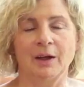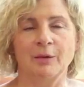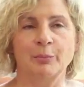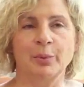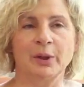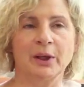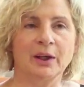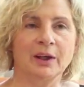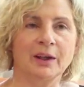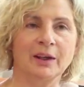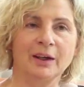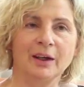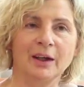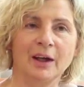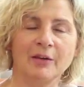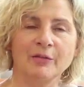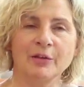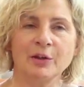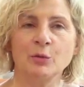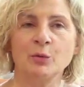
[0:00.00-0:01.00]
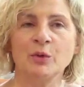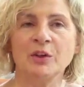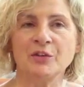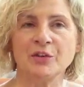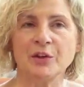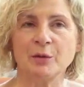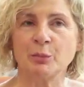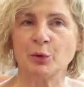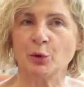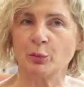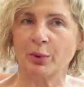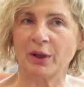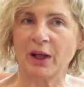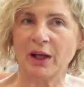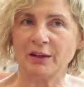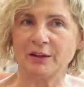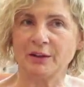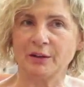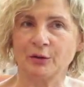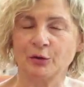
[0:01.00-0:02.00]
to understand and interpret
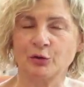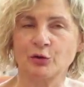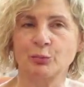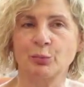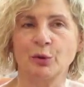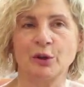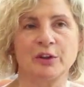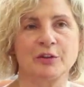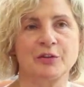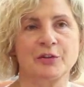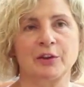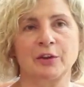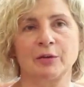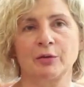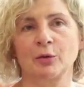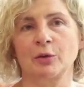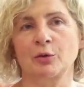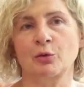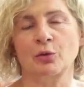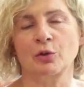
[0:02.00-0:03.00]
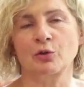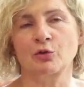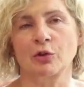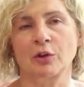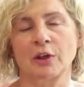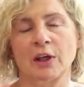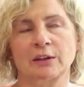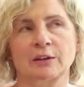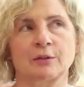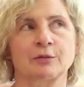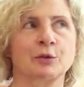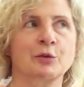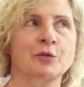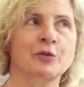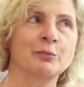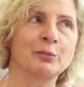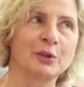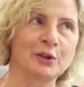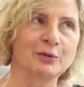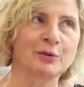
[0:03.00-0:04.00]
reality better.
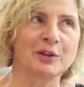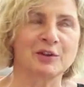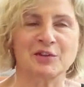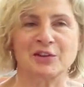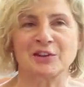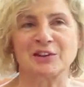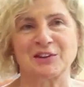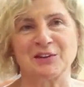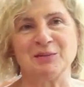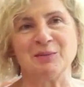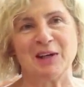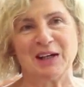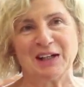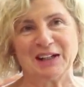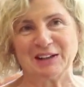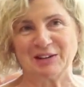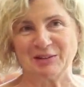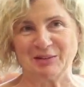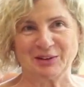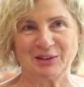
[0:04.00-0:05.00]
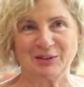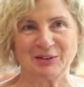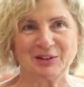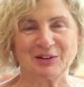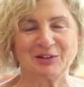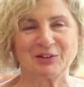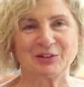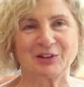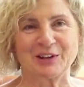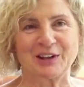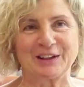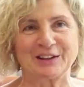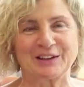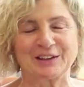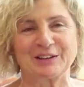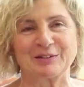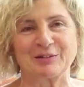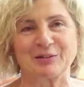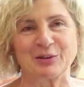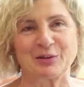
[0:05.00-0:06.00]
Just to give us a
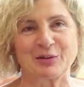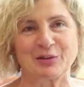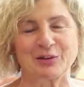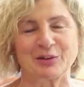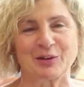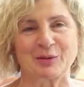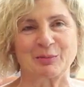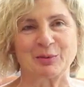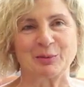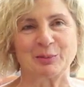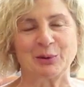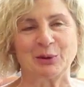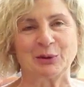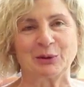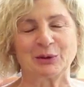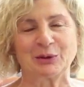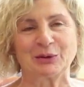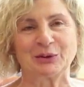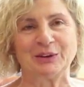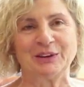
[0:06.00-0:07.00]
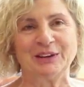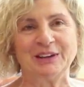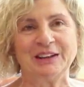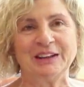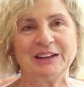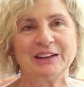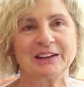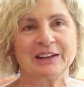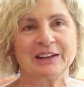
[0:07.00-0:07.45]
practical example, can you